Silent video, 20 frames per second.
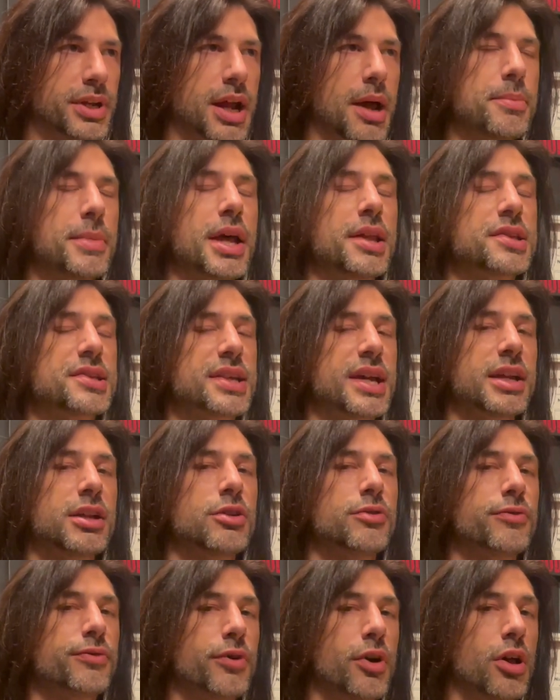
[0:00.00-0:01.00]
I'm not saying you
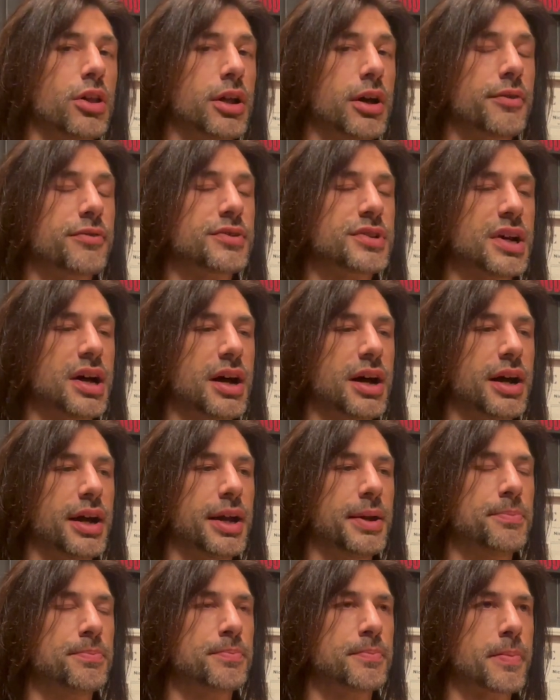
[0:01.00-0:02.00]
fall off
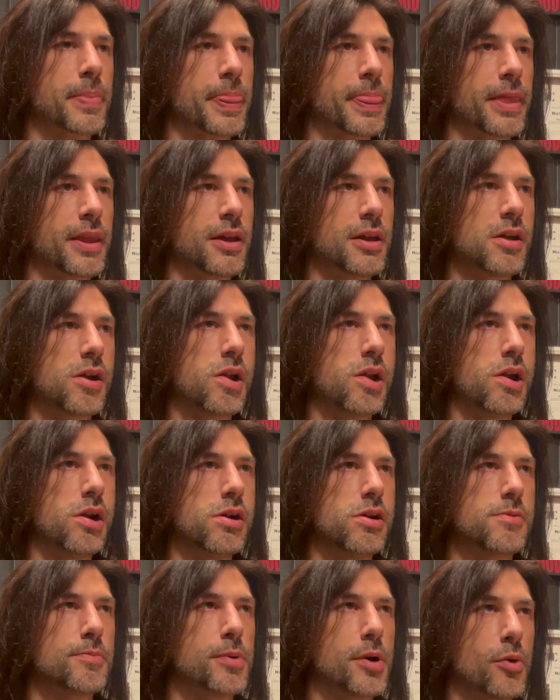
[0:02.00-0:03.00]
time,
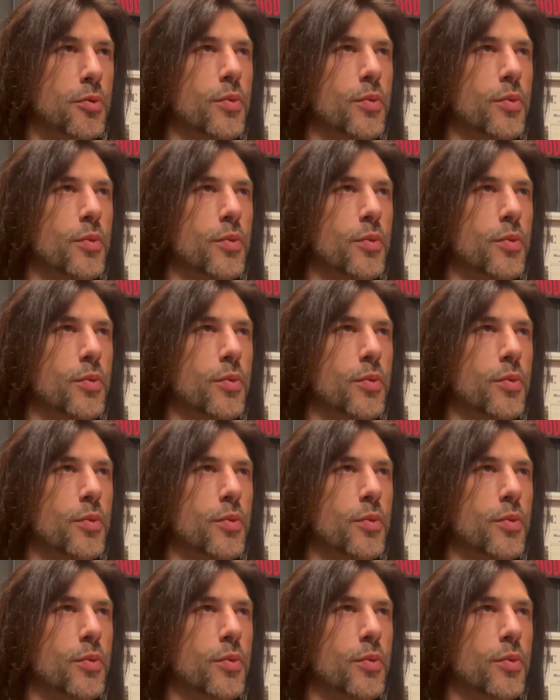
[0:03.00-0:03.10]
but